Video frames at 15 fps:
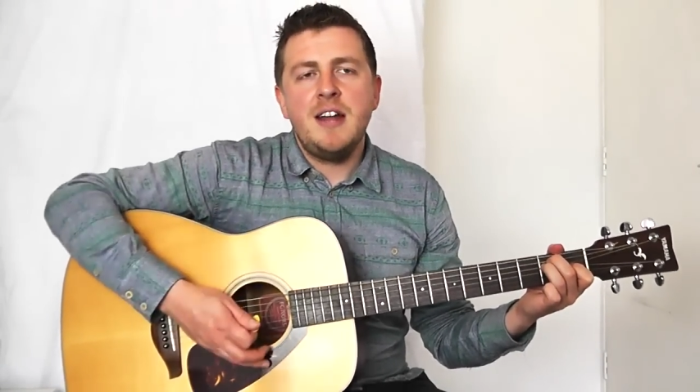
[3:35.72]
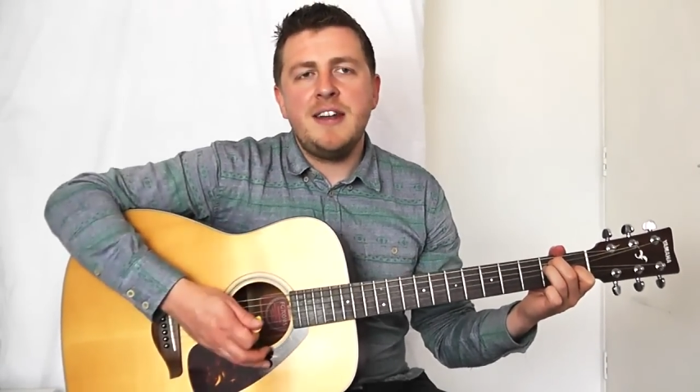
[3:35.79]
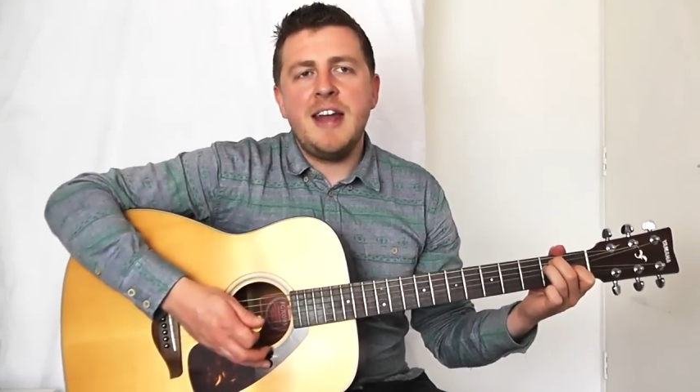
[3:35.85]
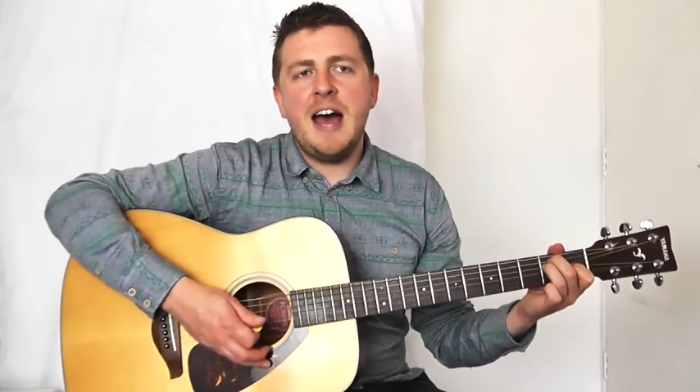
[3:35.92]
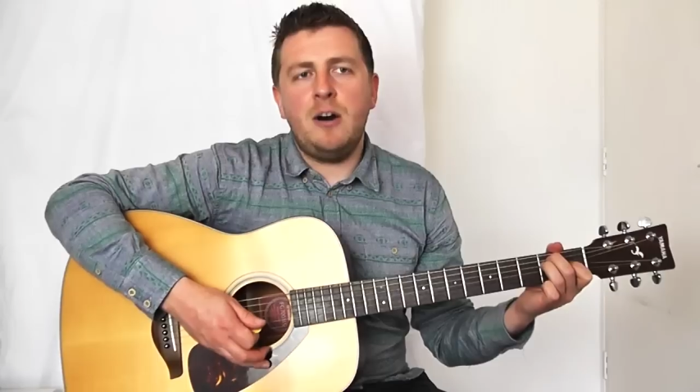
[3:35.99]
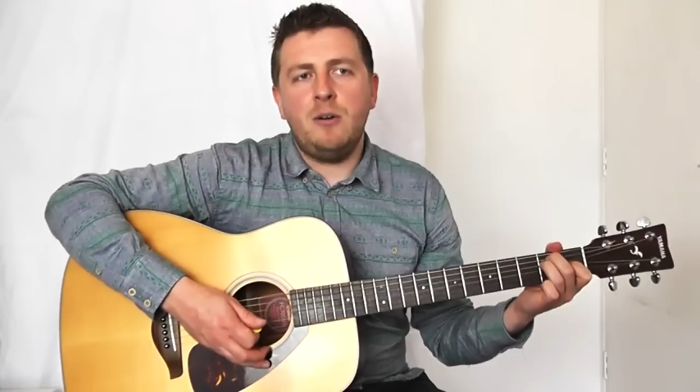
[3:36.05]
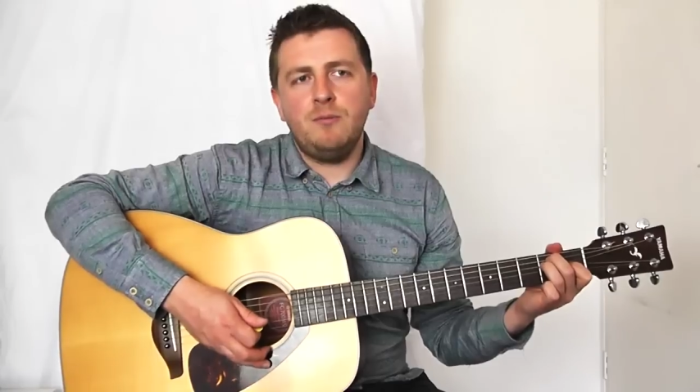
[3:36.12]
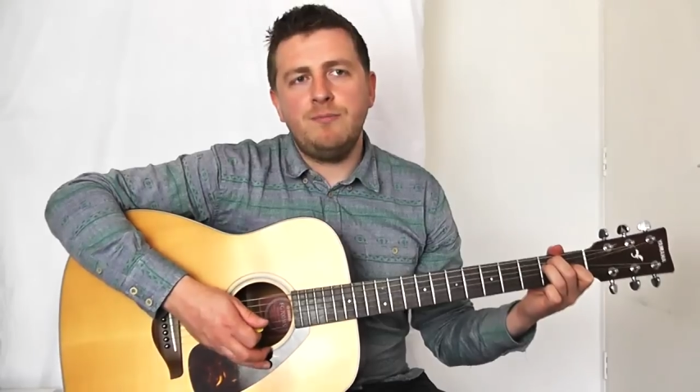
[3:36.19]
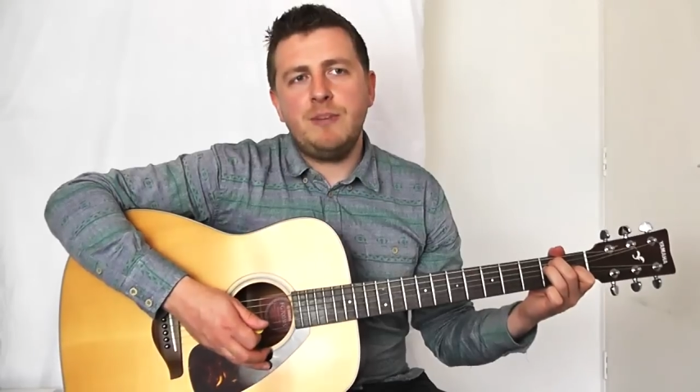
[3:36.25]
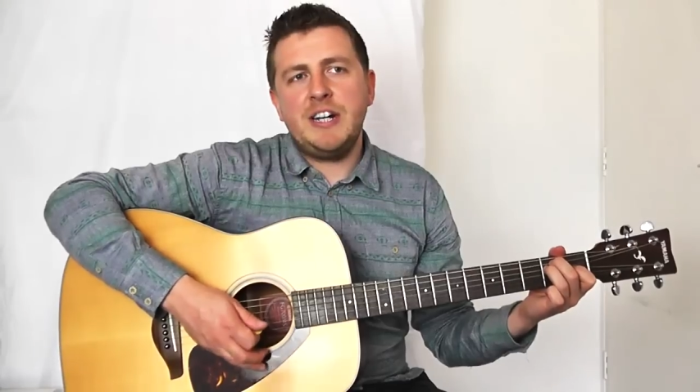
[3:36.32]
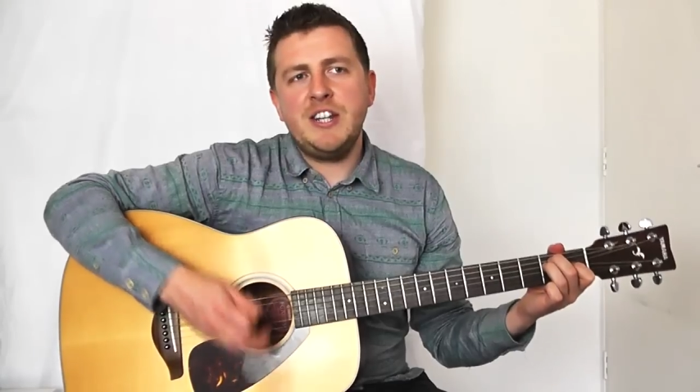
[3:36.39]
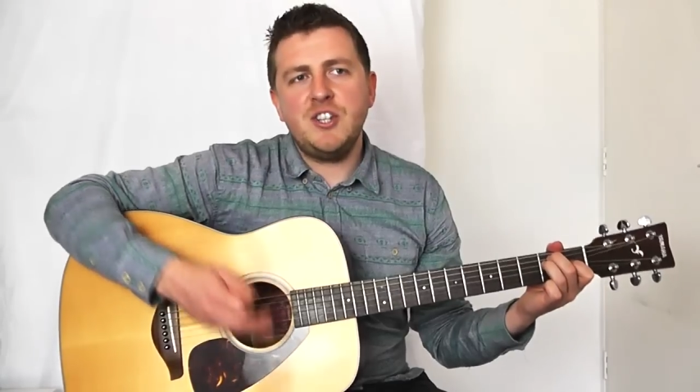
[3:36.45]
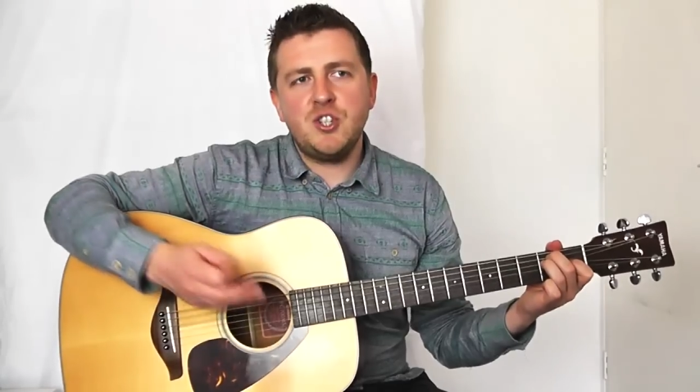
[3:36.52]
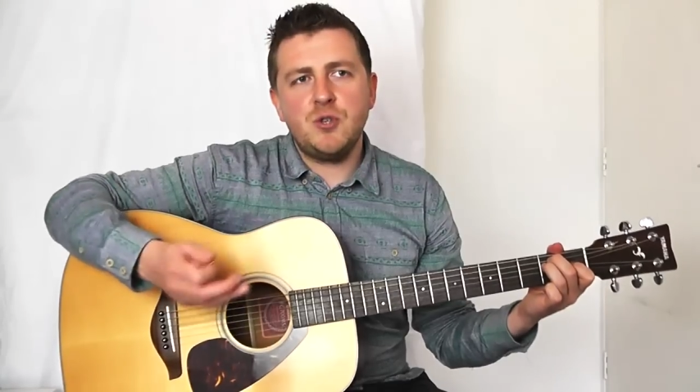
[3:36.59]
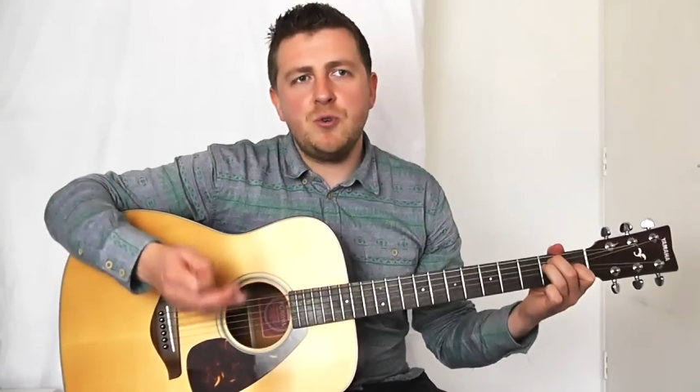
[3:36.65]
Now, I
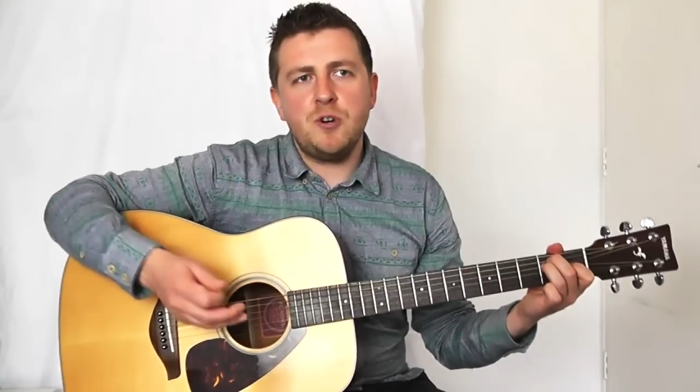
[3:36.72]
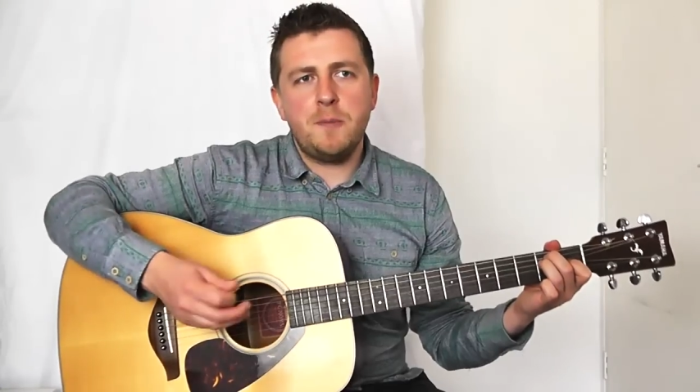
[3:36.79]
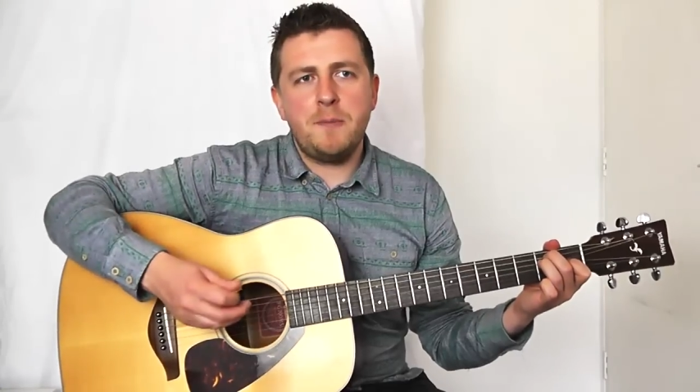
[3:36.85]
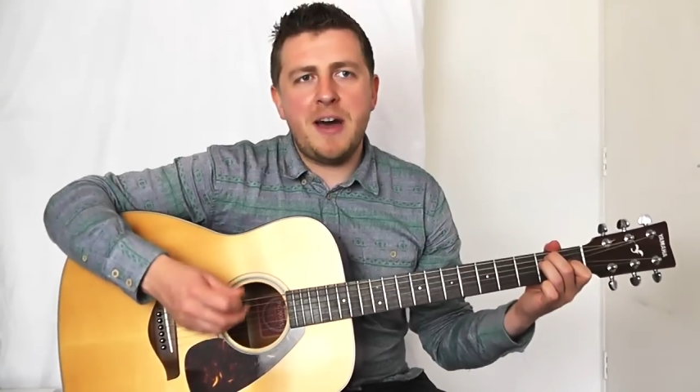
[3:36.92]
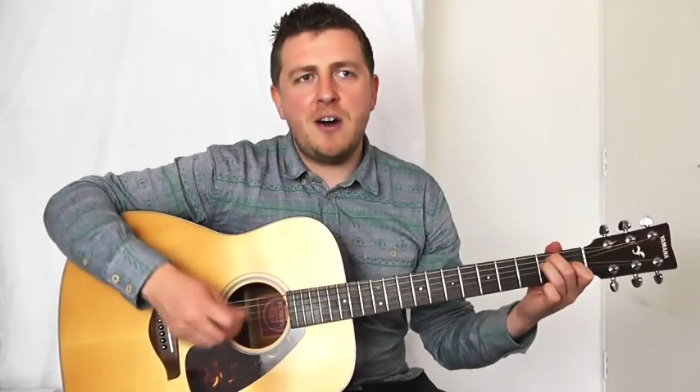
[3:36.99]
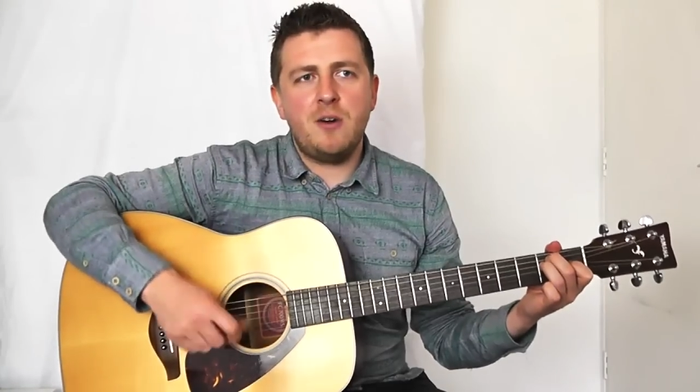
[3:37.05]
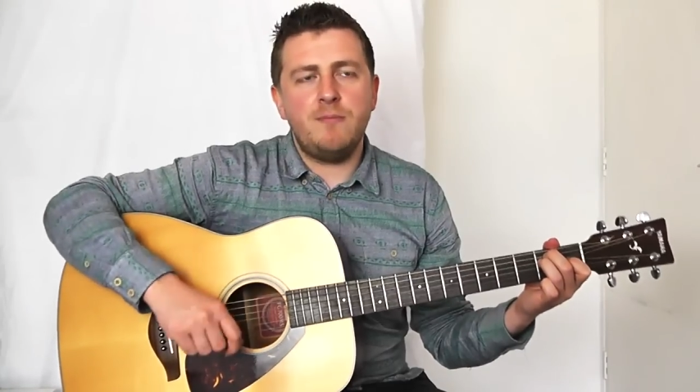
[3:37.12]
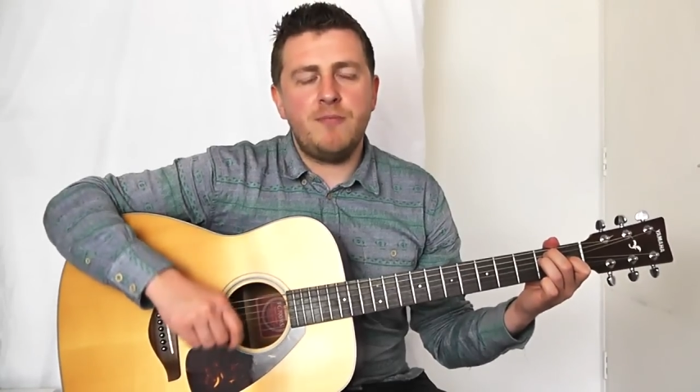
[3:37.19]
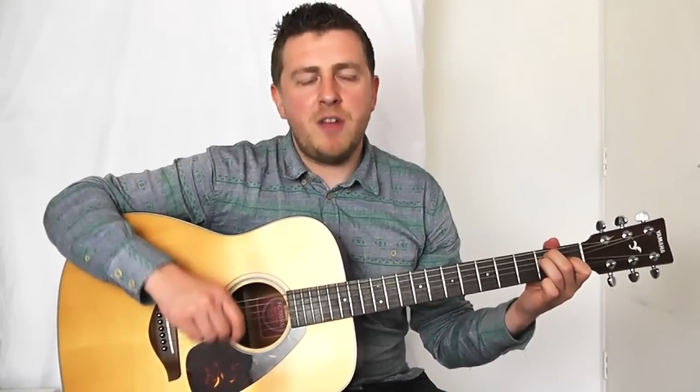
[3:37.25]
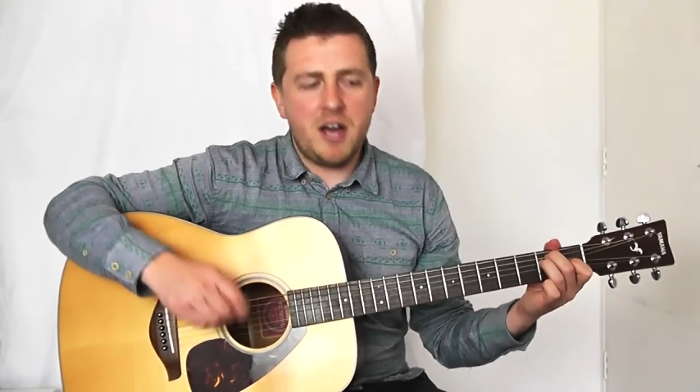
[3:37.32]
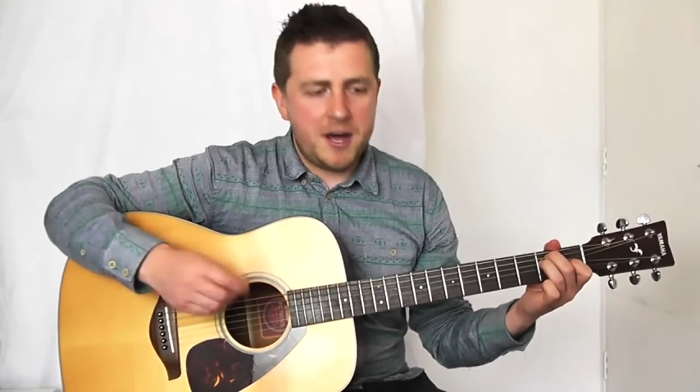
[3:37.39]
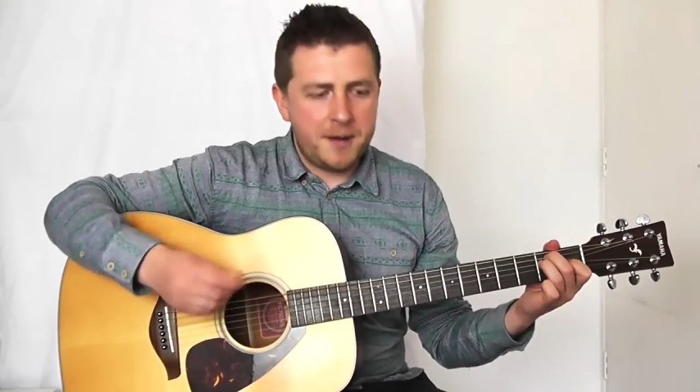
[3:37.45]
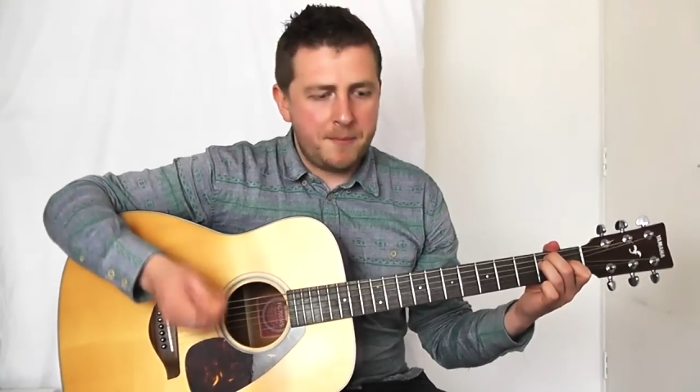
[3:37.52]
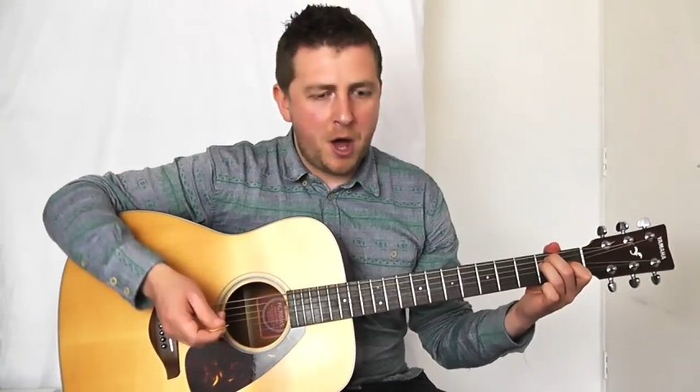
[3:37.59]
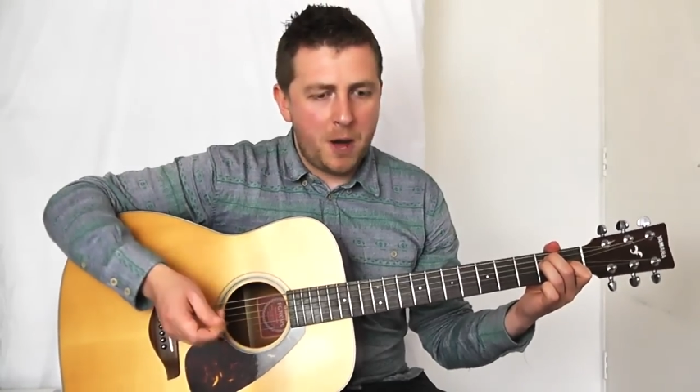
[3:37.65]
need to talk about
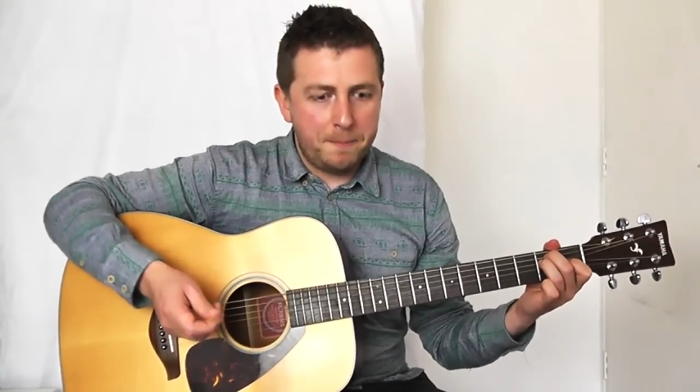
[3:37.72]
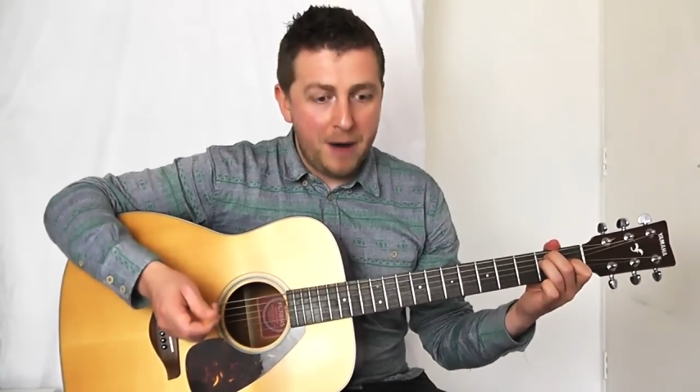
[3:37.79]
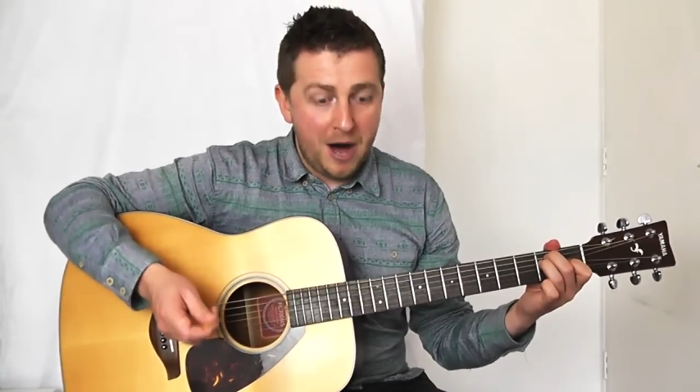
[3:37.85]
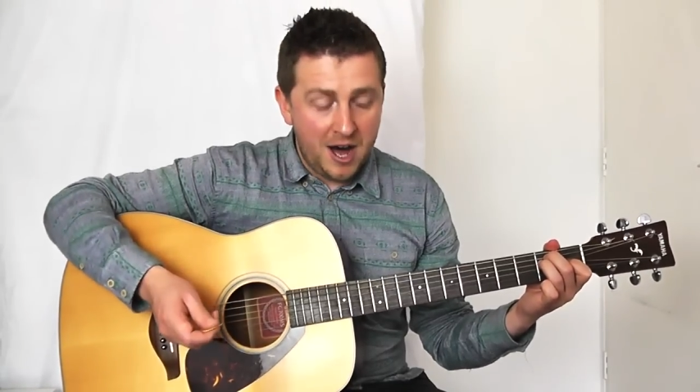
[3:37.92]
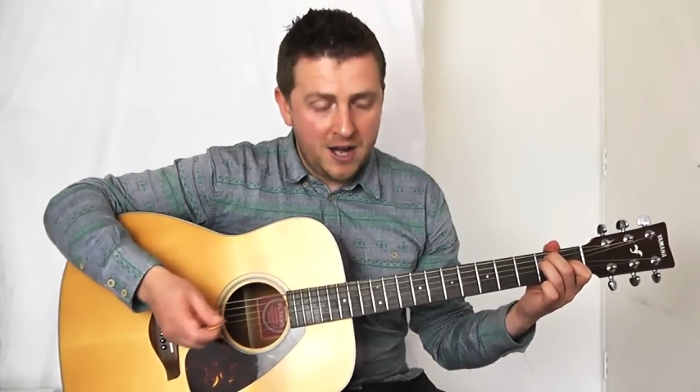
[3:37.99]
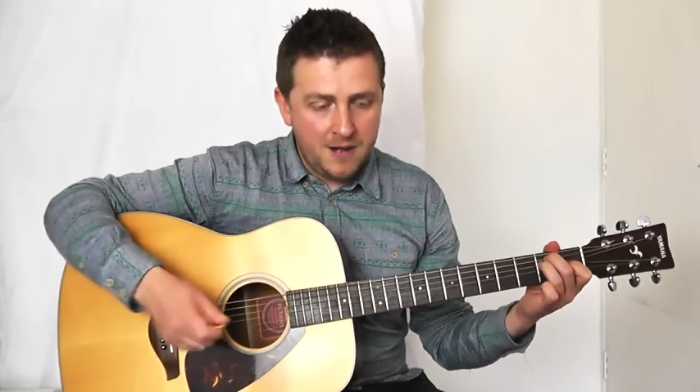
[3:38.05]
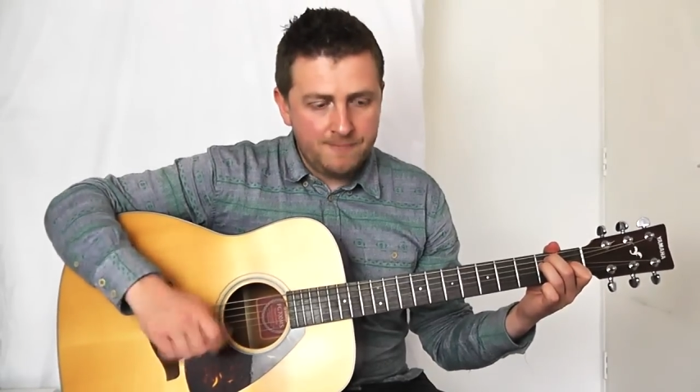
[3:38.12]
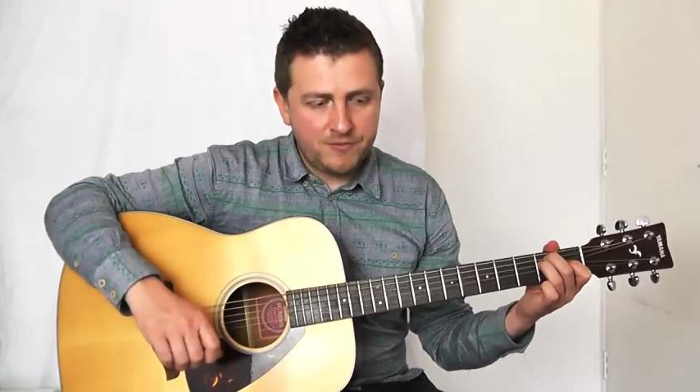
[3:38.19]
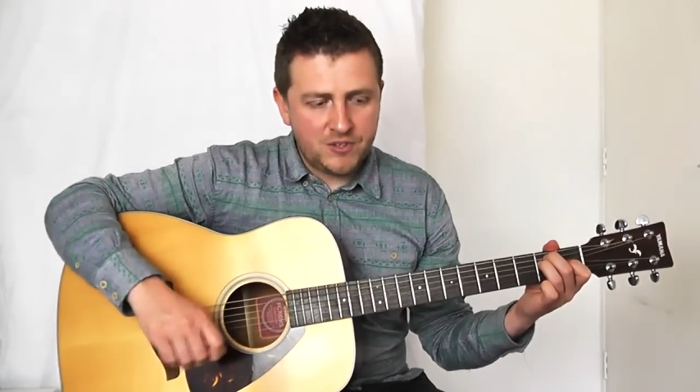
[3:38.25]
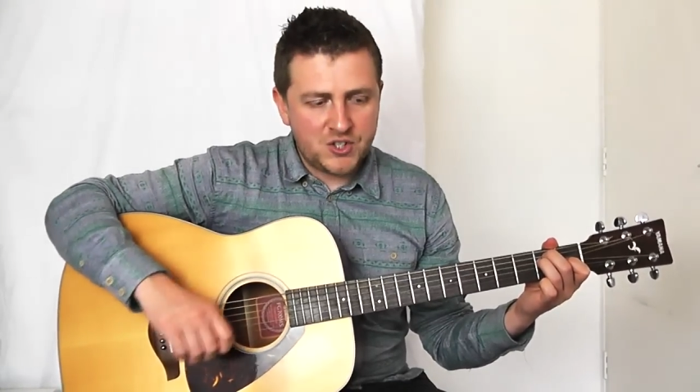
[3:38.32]
um, a bar.